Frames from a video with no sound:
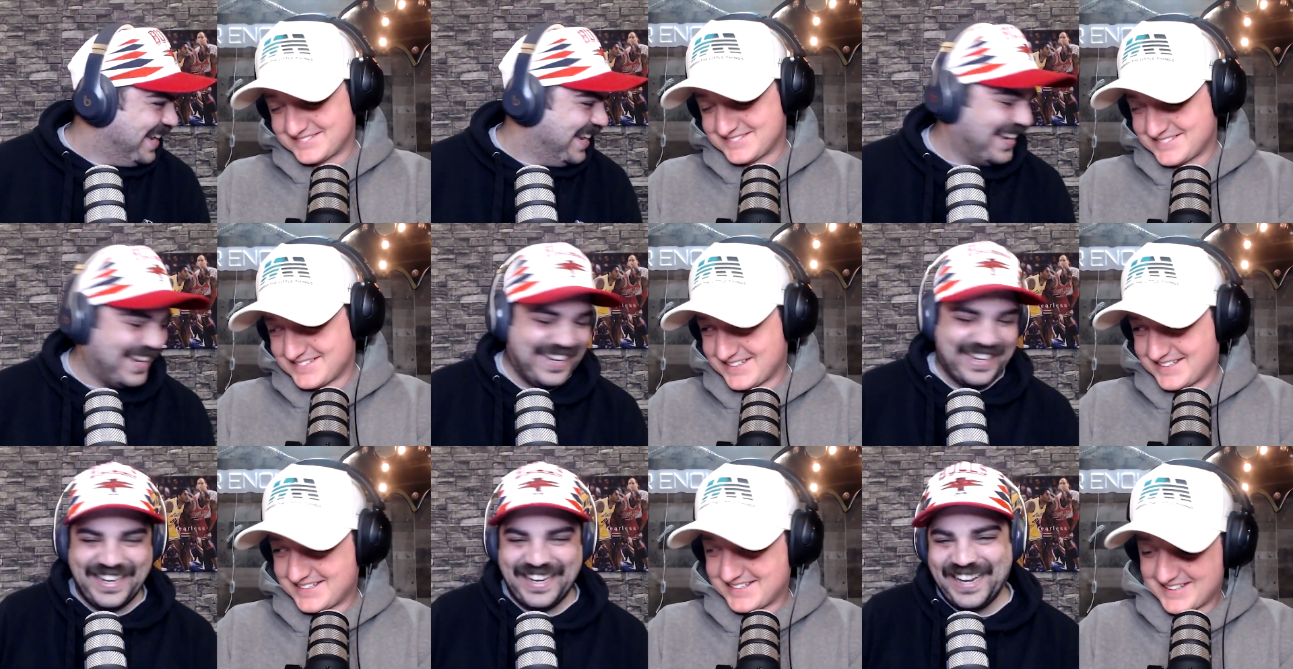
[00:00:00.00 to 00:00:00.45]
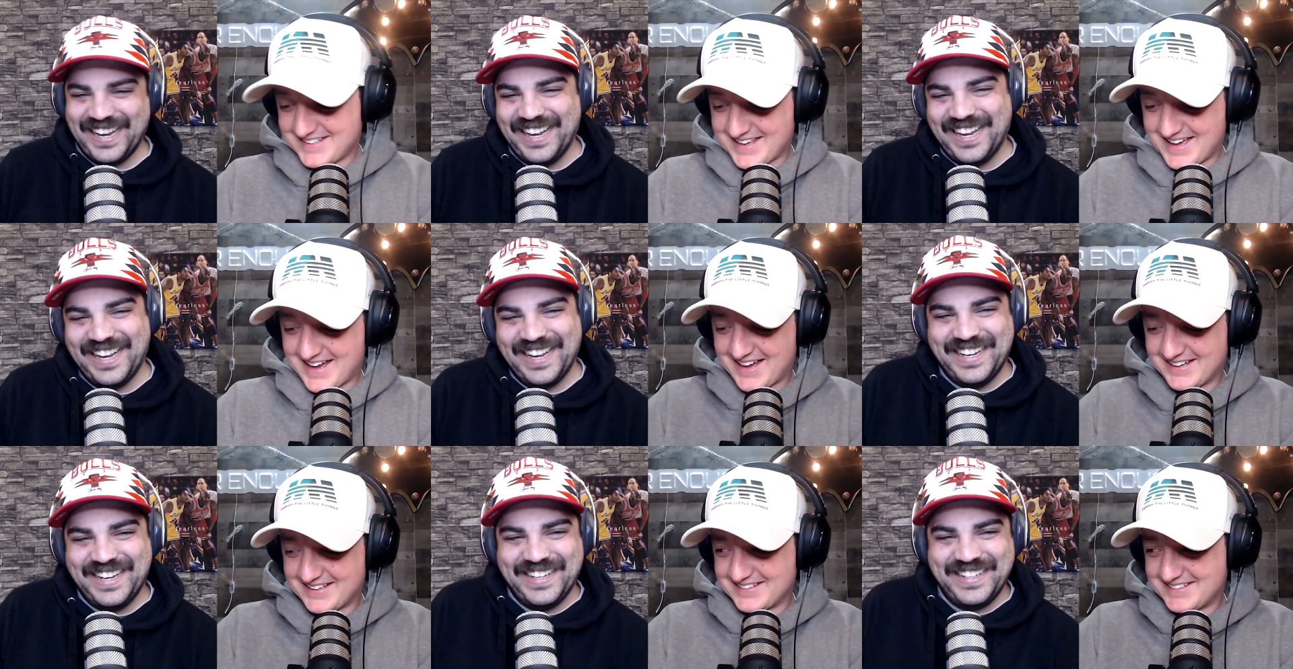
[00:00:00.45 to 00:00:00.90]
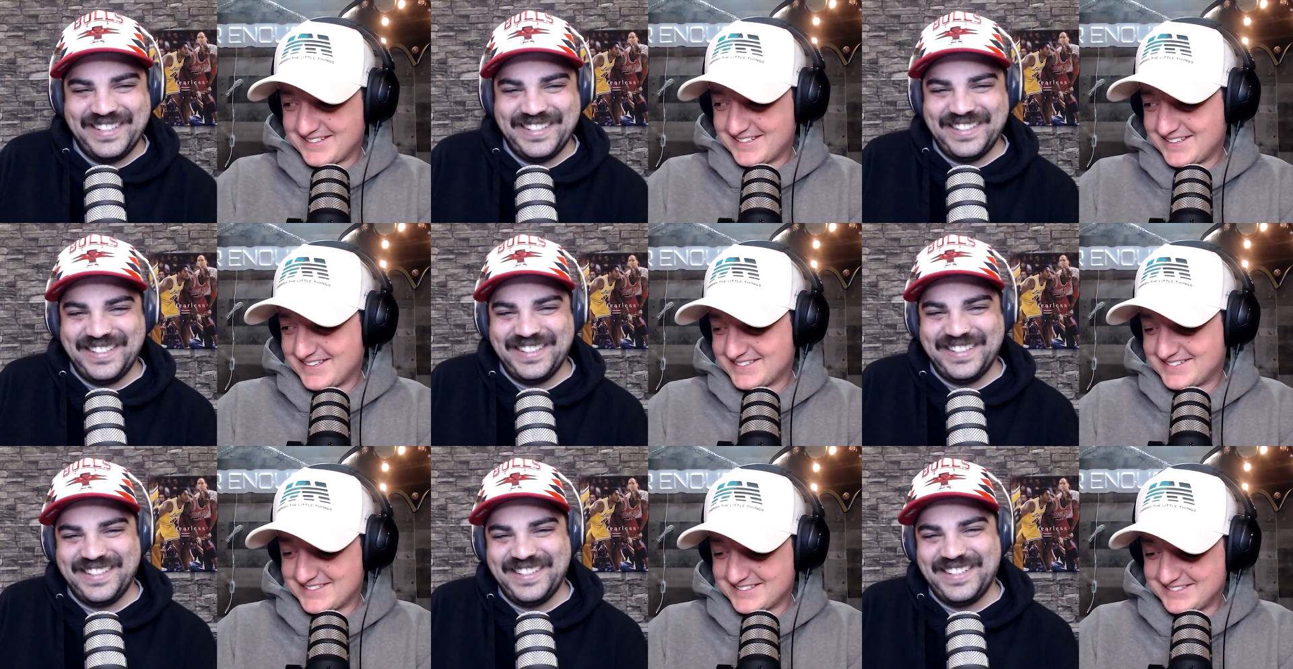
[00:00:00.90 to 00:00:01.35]
Speaker 1: yeah. Yeah.
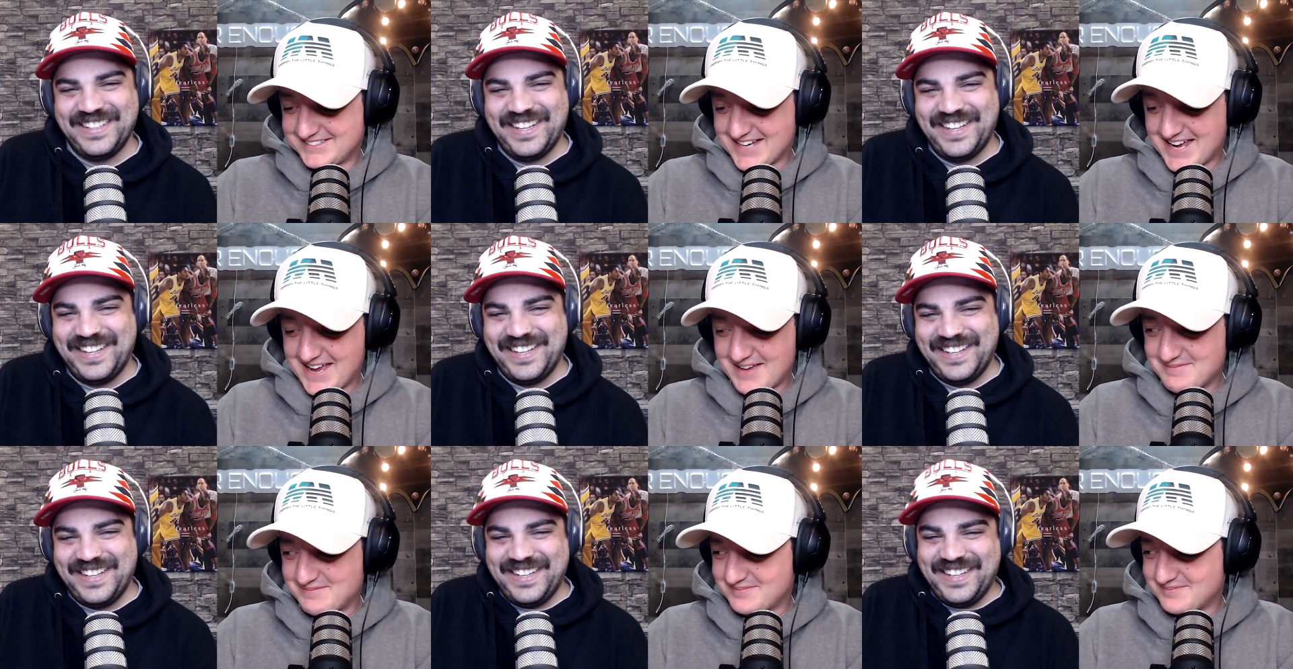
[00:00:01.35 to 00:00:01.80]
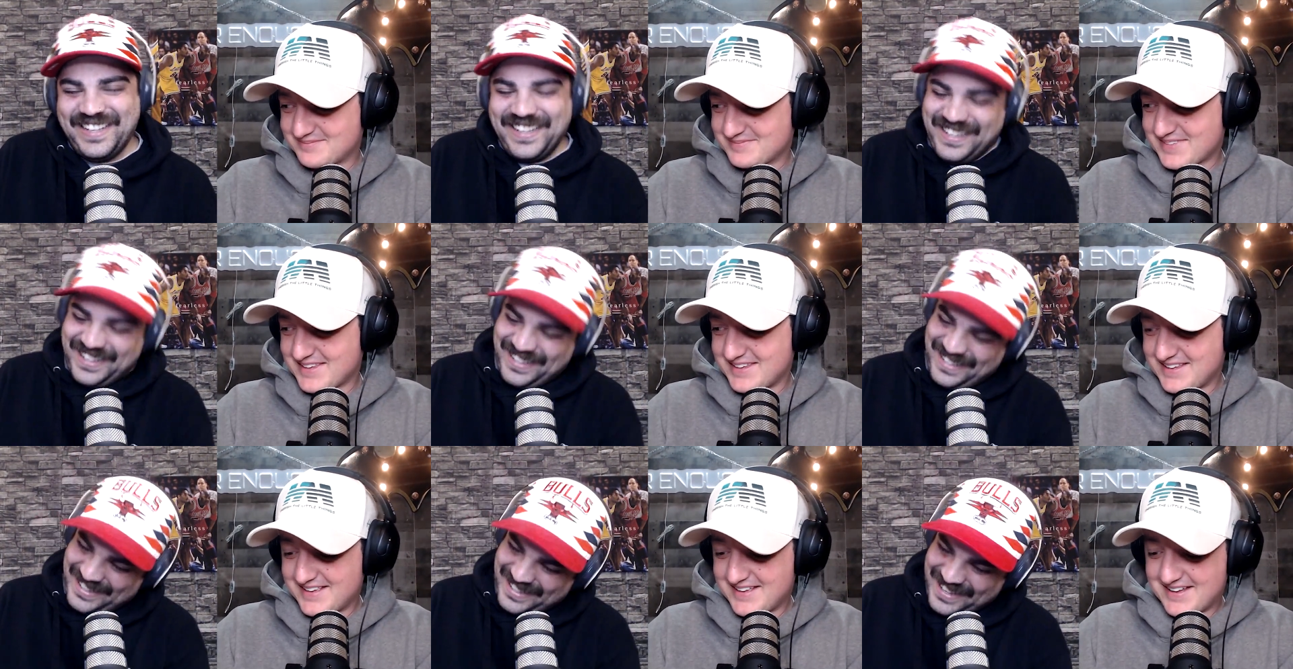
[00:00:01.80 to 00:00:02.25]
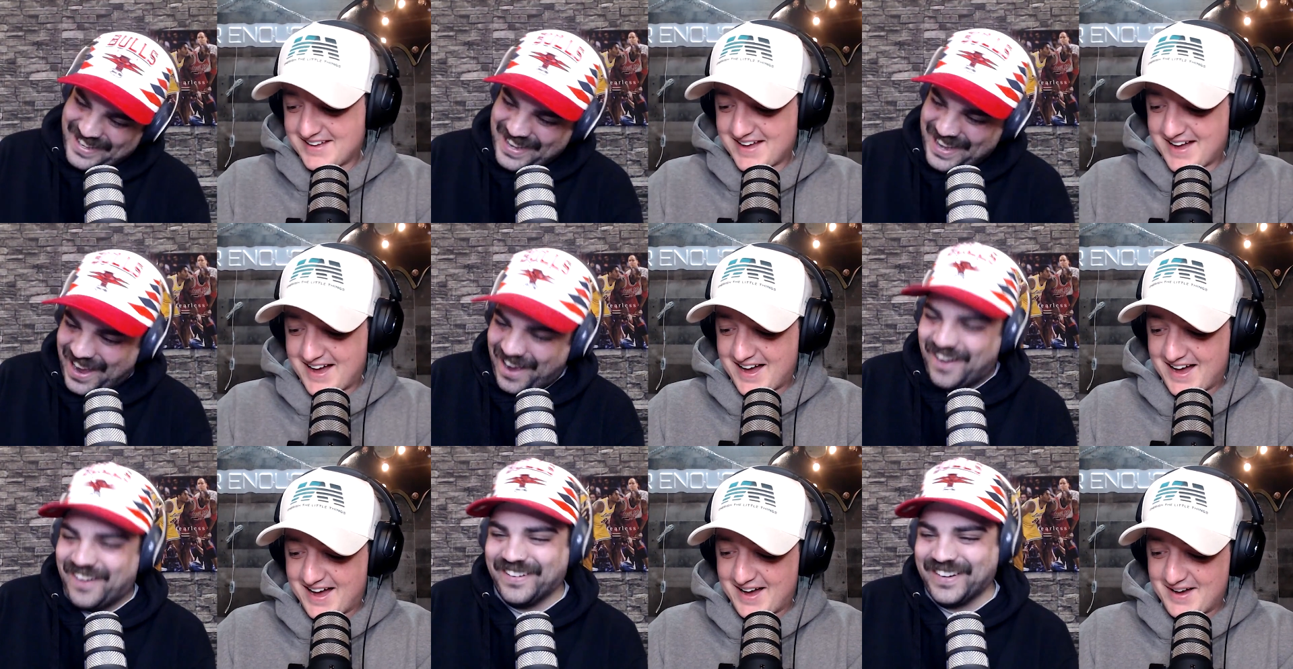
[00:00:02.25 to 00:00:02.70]
It's a shame.
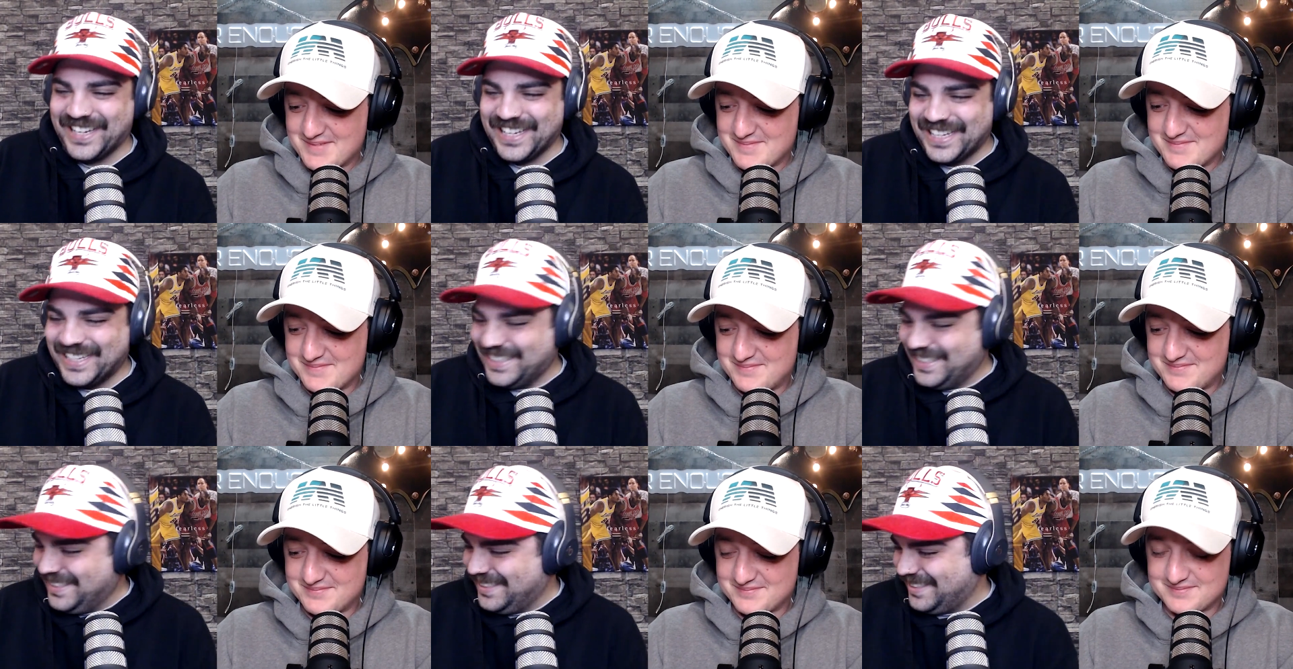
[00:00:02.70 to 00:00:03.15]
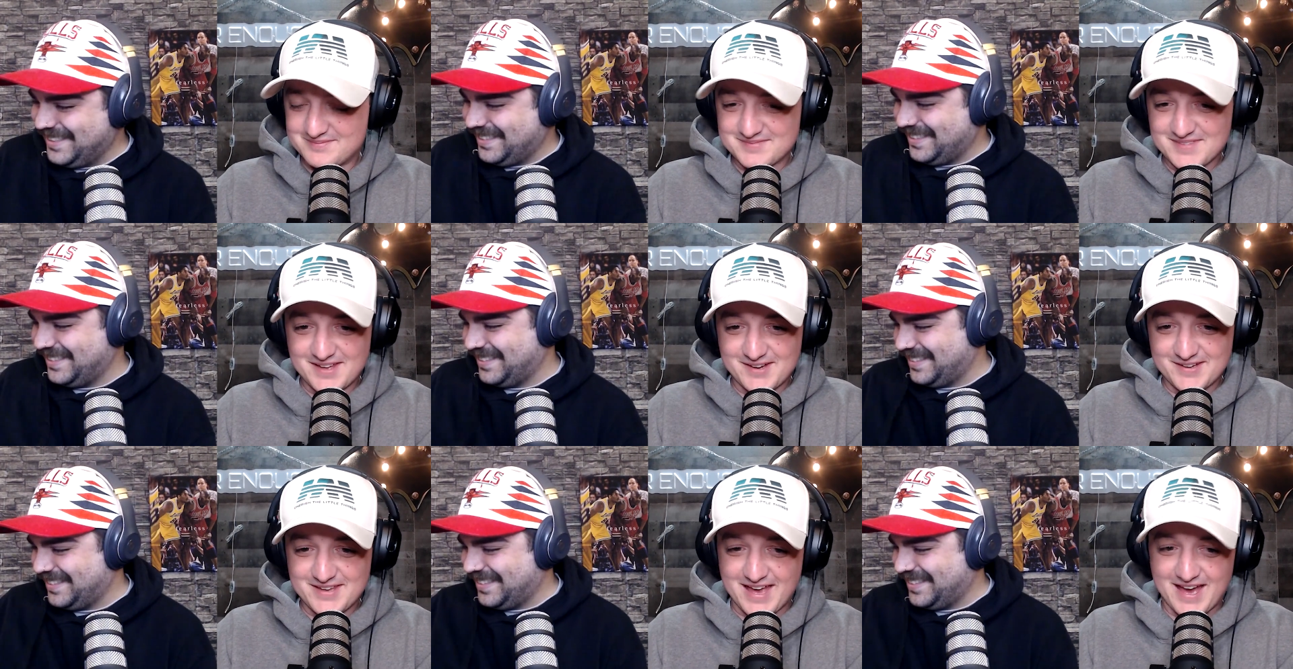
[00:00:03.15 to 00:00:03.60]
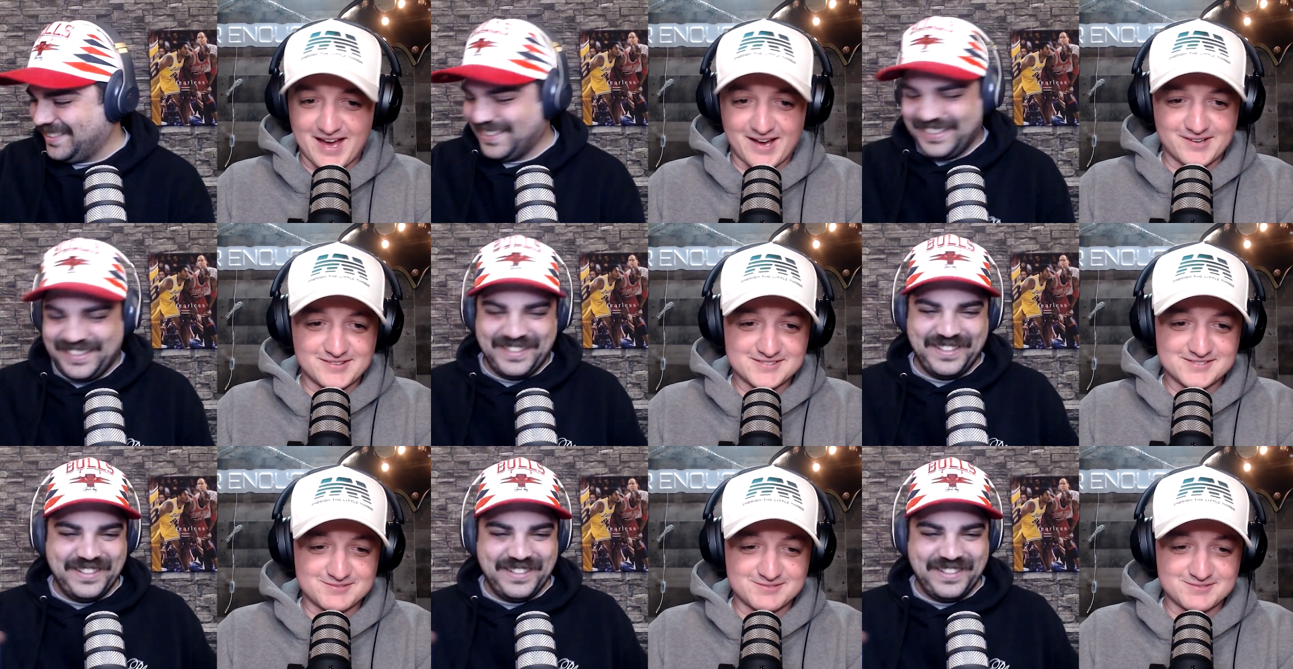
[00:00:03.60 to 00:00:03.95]
Um, yeah.